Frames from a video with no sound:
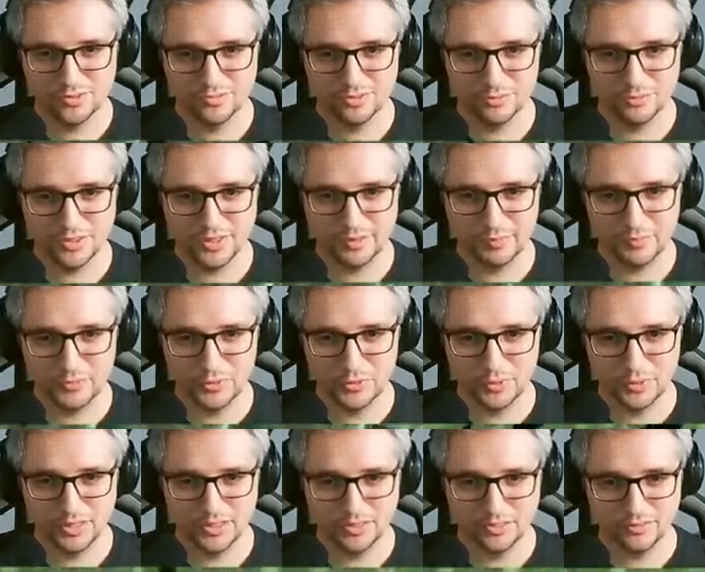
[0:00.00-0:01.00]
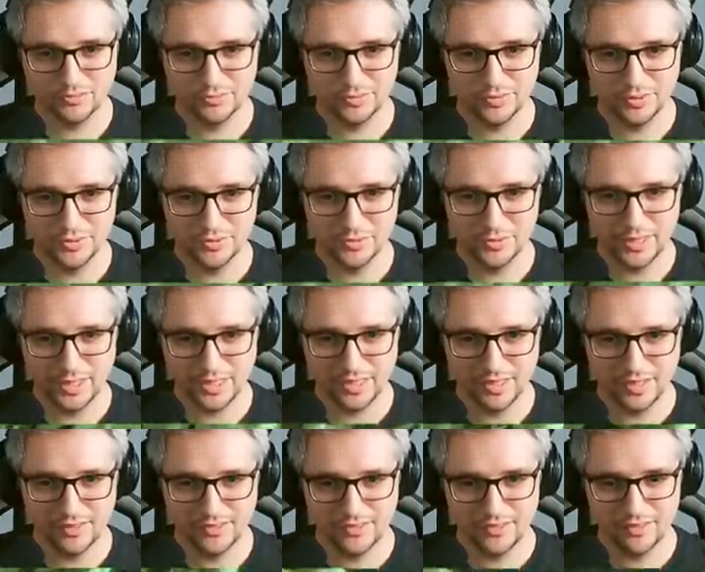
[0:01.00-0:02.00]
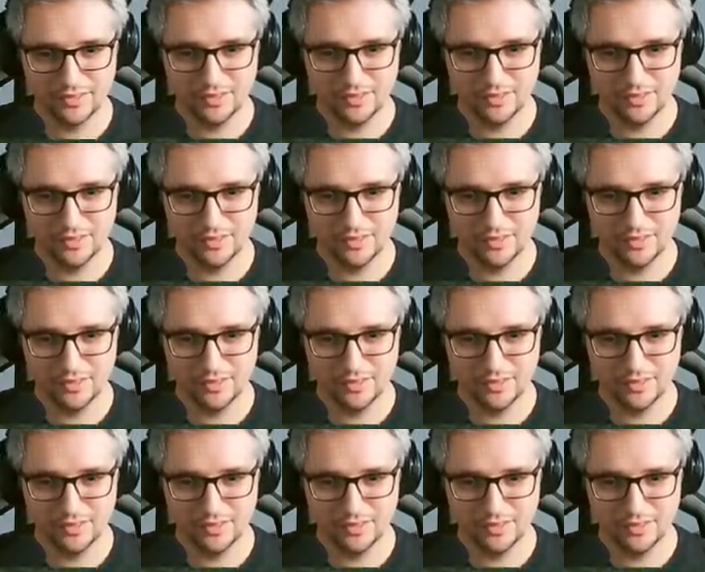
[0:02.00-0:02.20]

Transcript: over what I'm doing the further I get.